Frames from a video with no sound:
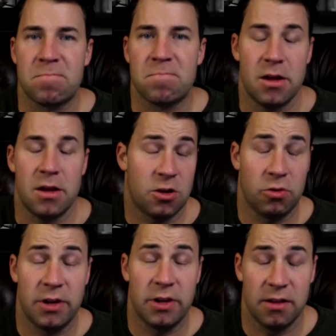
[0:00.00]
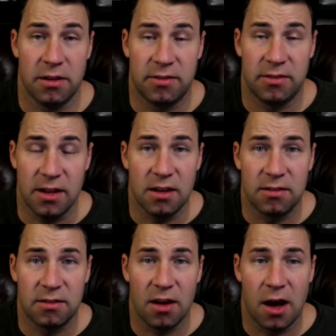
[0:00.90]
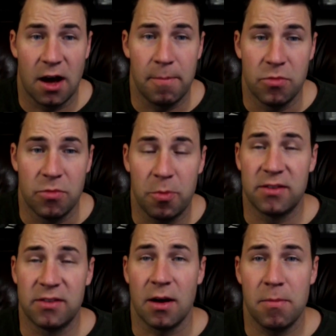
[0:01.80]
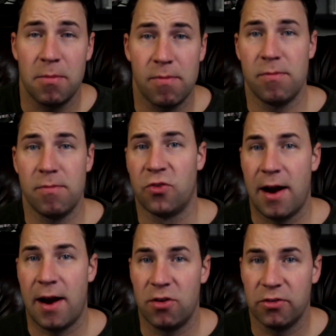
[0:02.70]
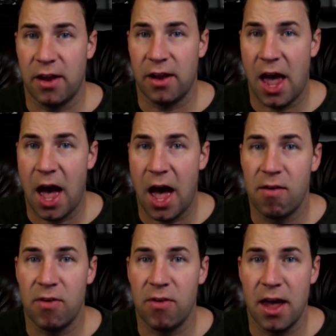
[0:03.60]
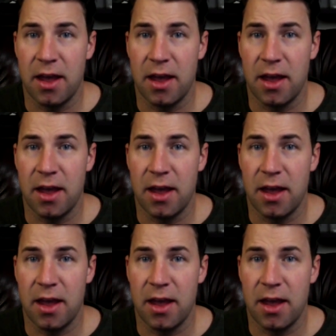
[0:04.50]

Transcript: including the cities, um, there'll be some drivers that have a